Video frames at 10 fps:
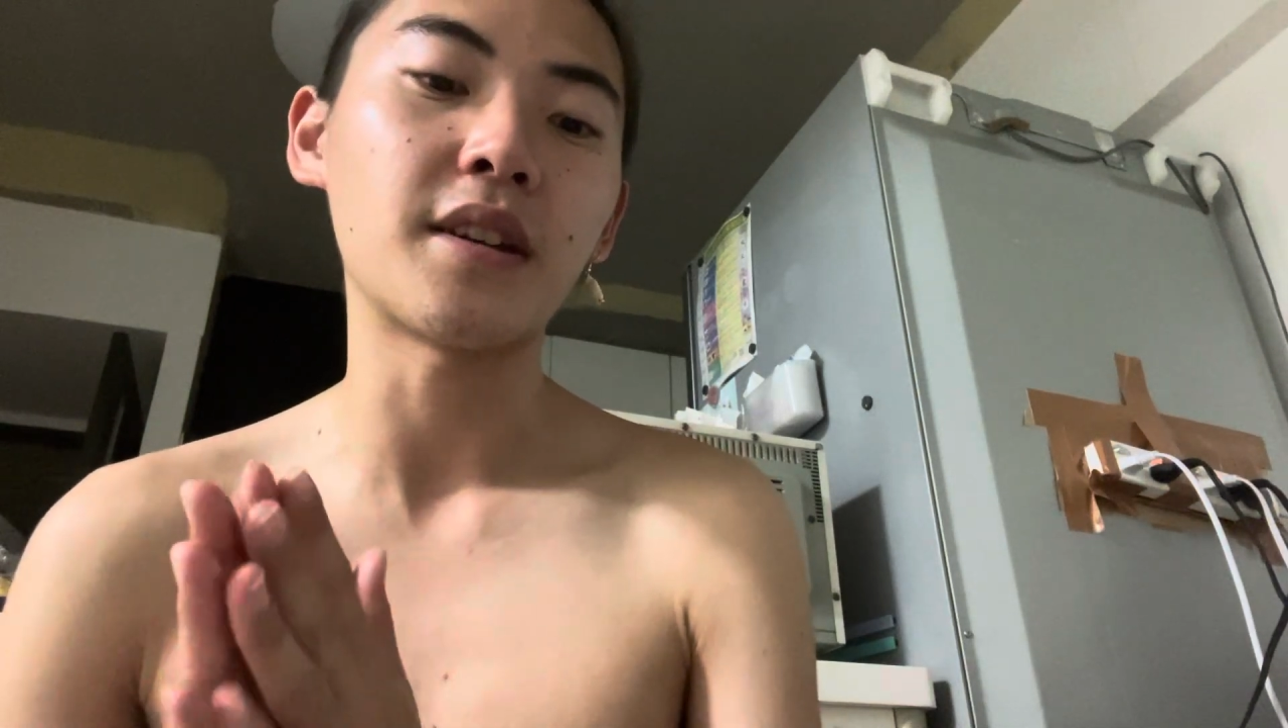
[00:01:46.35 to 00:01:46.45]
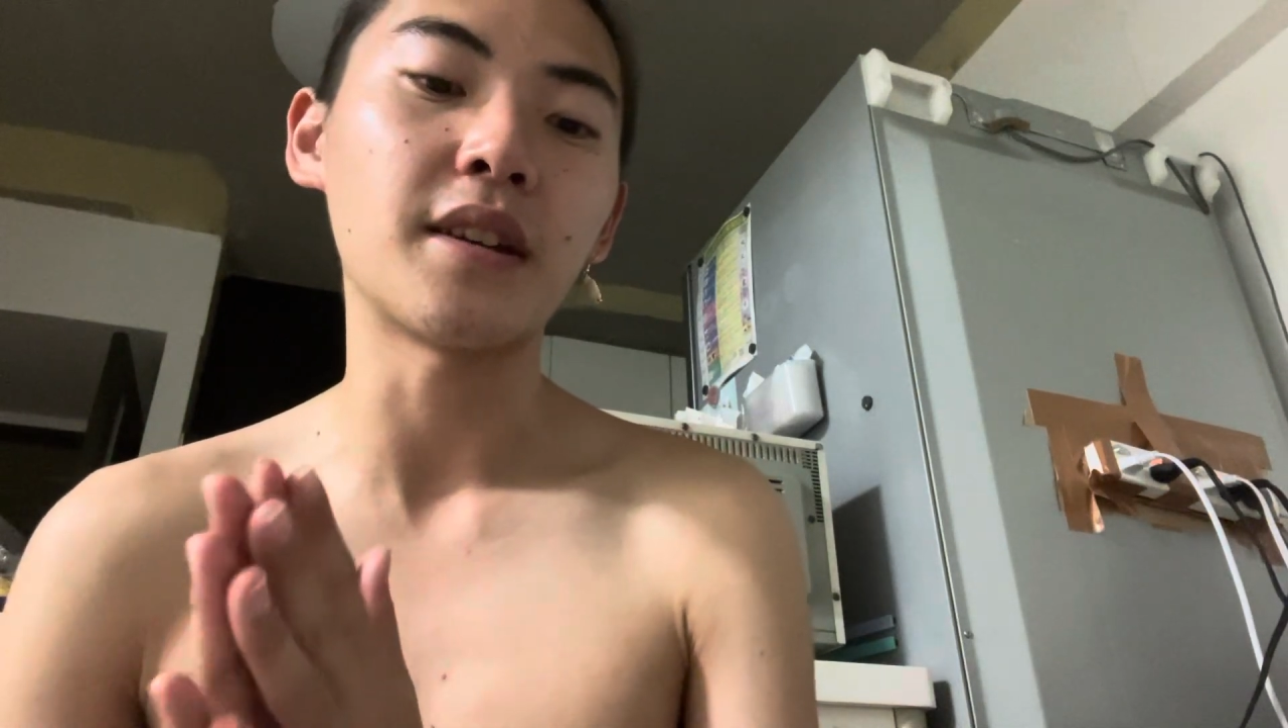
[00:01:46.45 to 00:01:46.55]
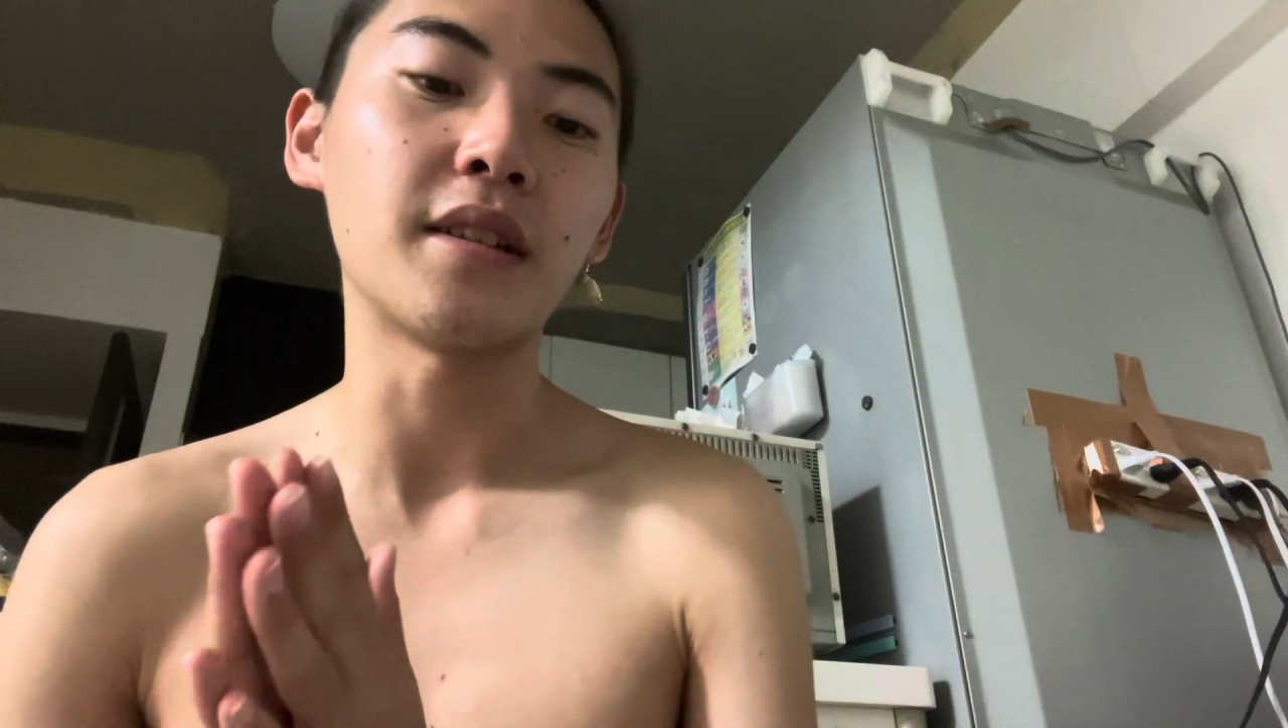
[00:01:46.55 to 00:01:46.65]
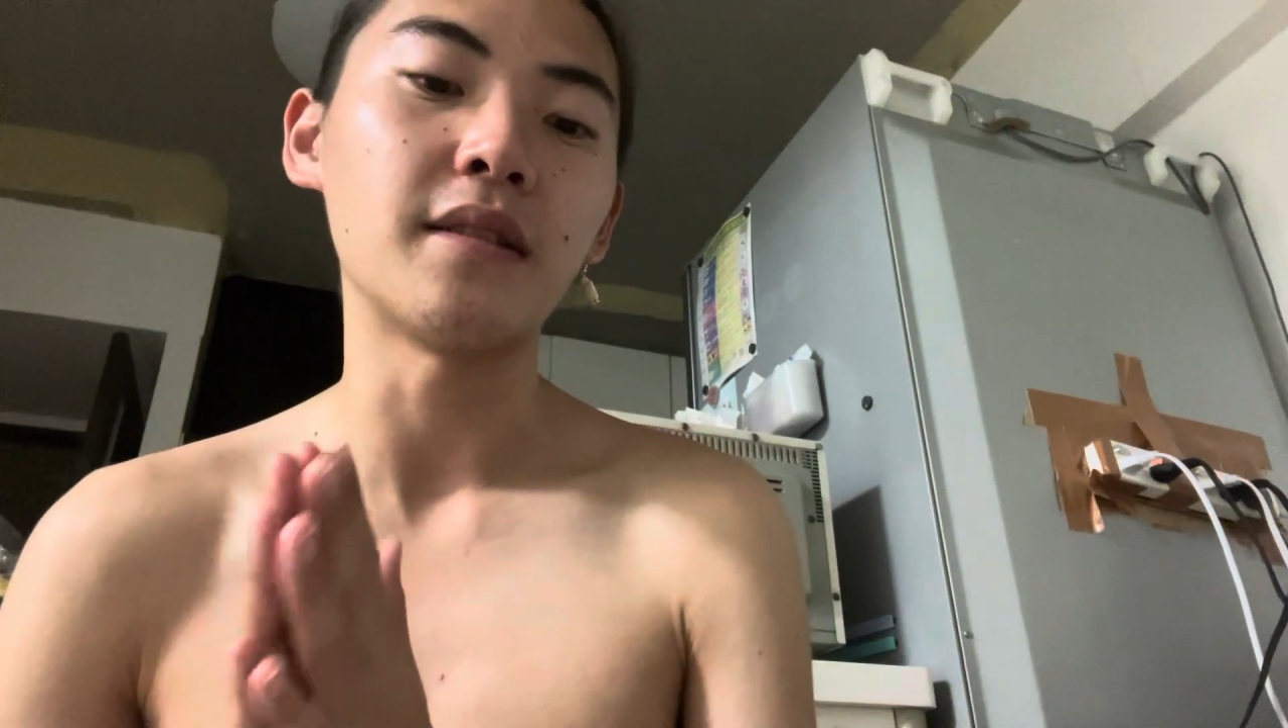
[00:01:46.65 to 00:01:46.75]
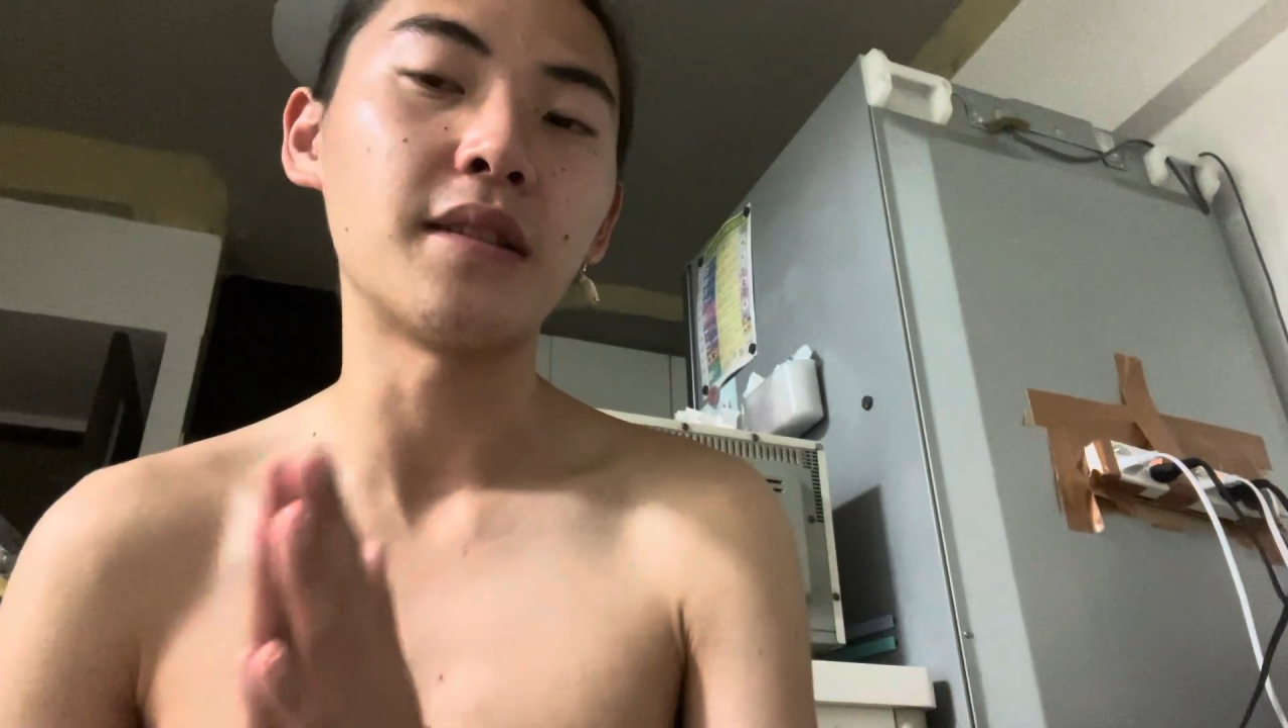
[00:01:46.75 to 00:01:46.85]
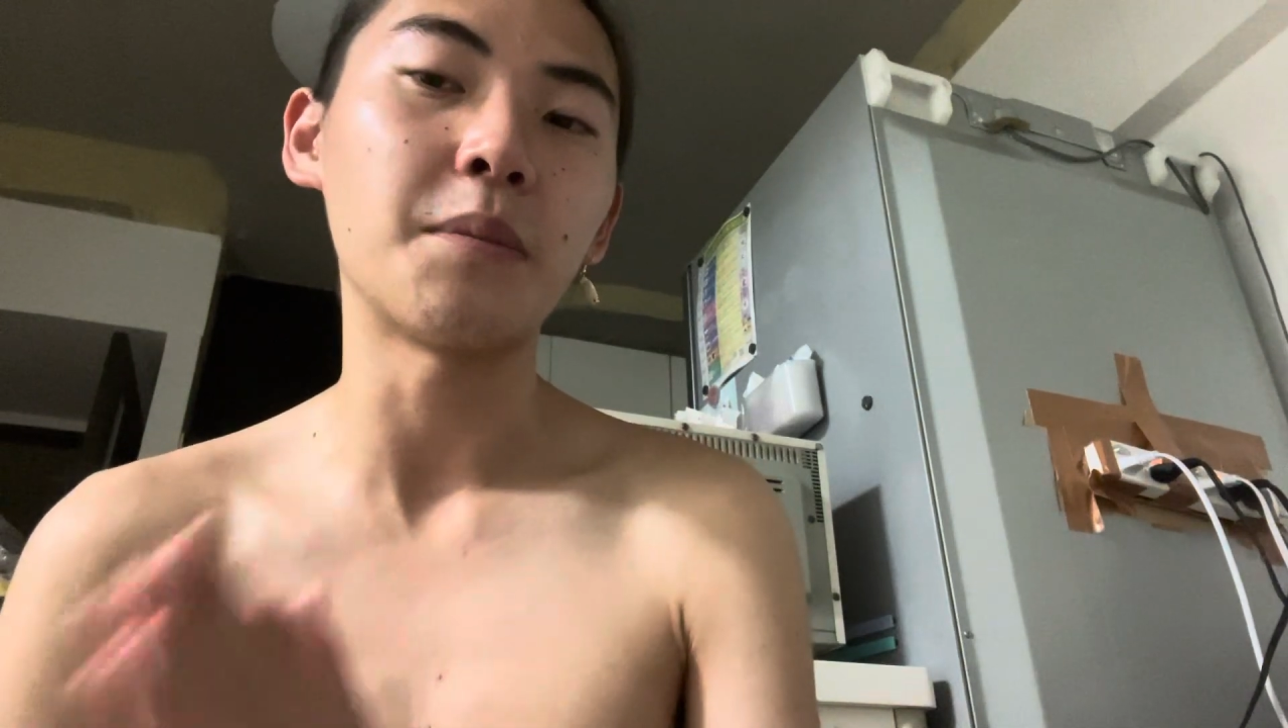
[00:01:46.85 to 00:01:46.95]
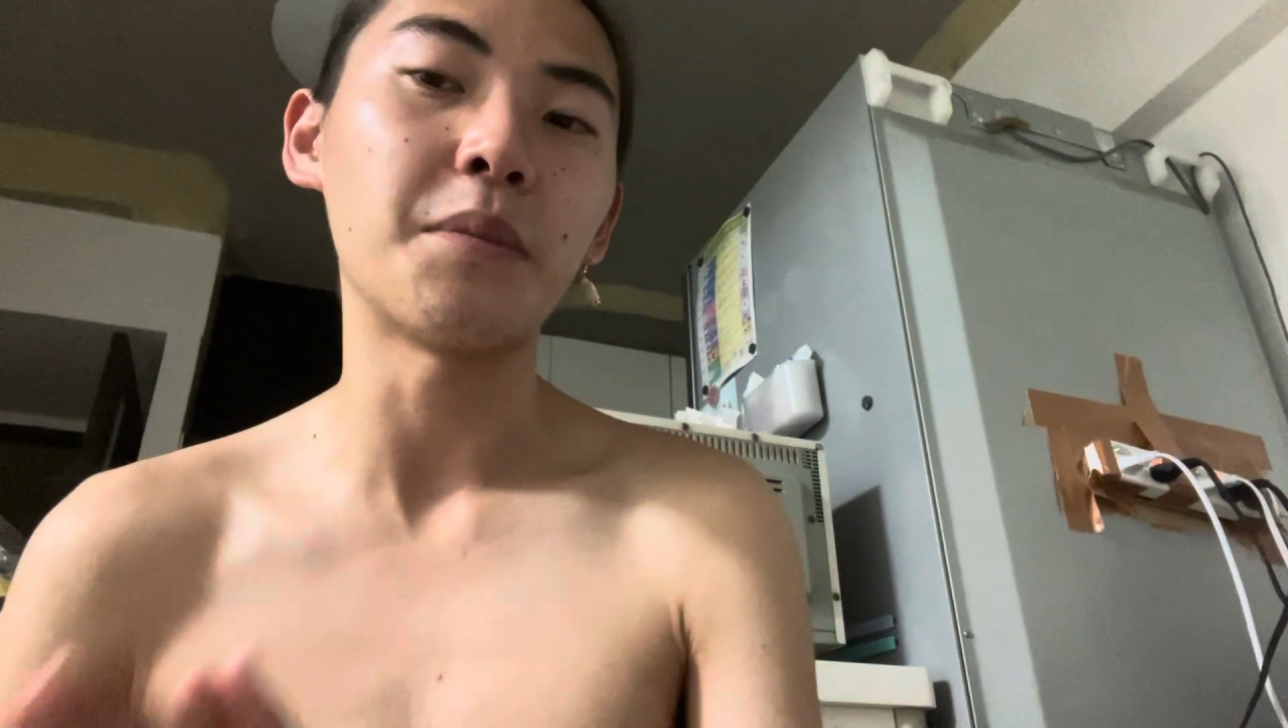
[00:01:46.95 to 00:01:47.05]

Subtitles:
in 10